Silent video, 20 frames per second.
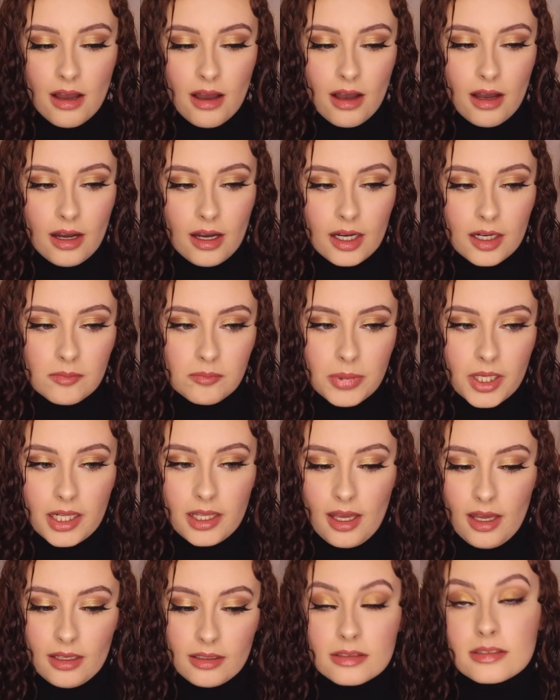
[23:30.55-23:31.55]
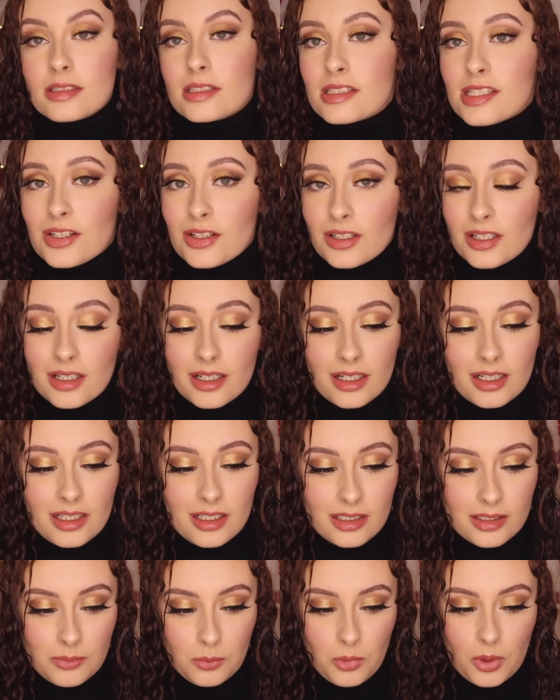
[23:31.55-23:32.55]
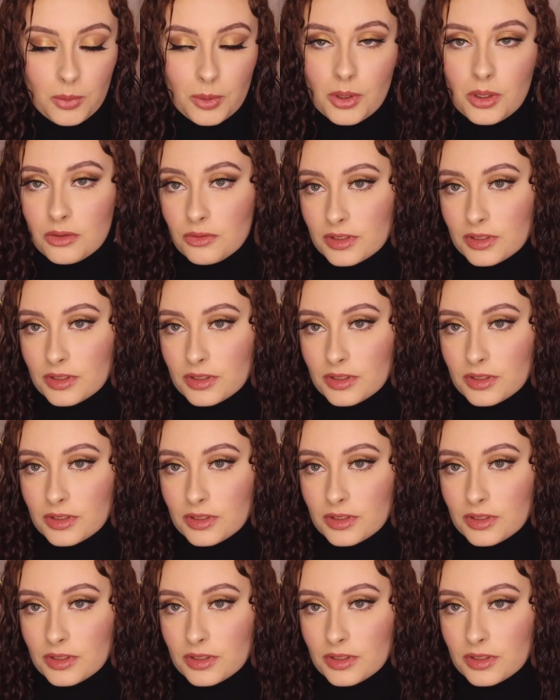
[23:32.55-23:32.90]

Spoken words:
But again, where we're going